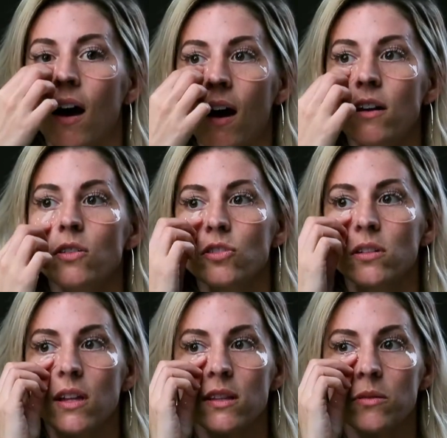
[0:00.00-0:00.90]
I
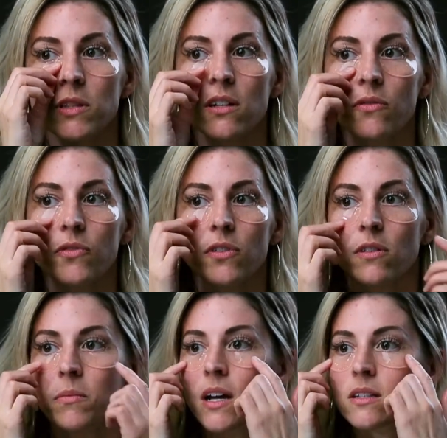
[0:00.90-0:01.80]
usually let them sit on
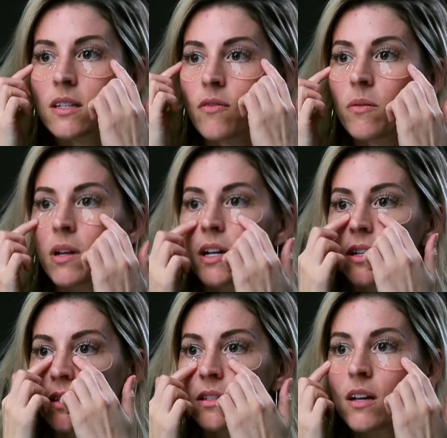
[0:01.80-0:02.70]
for about 7
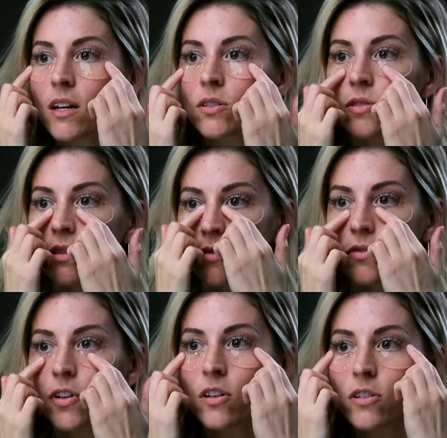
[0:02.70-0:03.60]
minutes. I do this
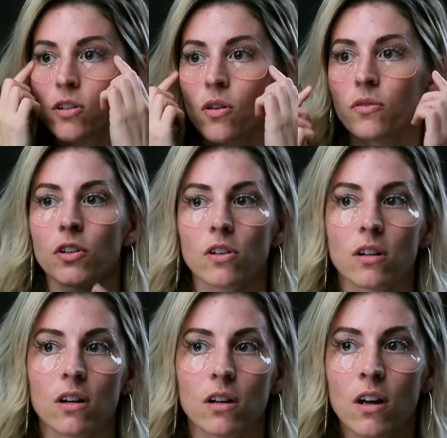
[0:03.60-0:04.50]
first, so if you're
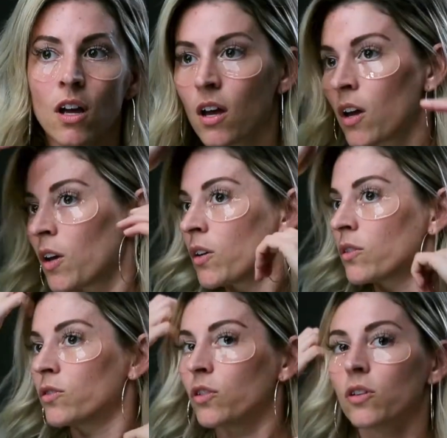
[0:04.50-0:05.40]
gonna
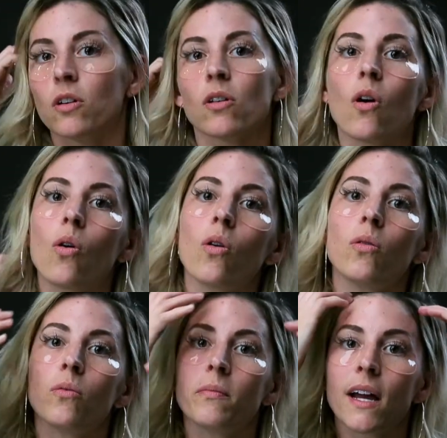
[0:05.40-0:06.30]
do your
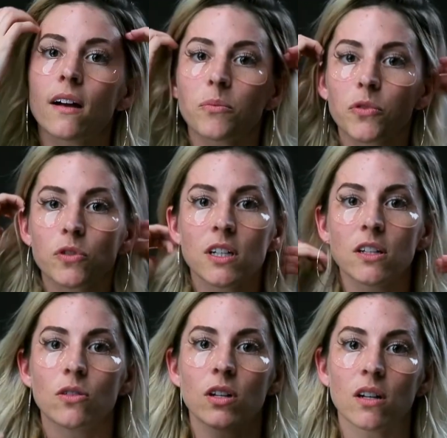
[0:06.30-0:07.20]
whole makeup
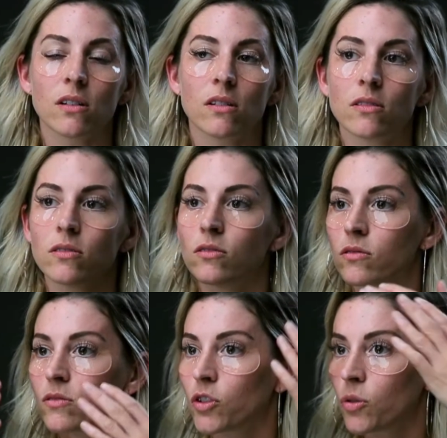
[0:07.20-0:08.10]
routine, you can
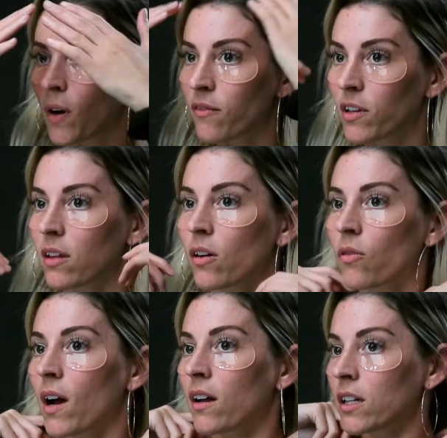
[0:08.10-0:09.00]
do everything
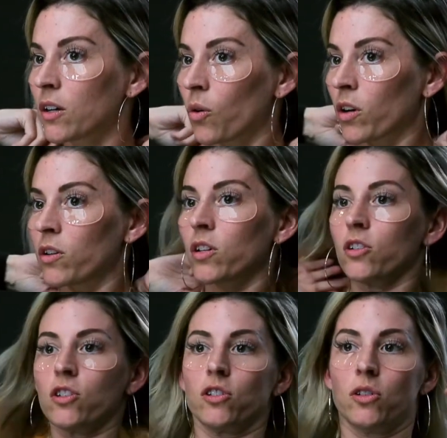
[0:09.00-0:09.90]
around it, or you
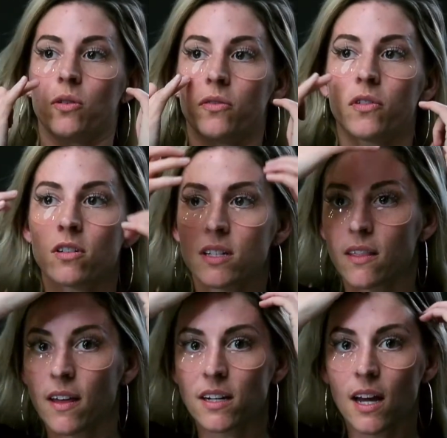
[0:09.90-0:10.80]
can just do it first
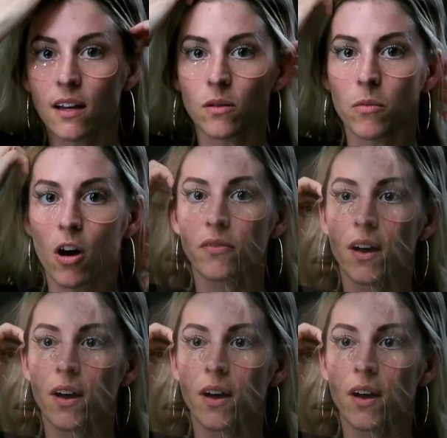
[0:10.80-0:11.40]
and then take them off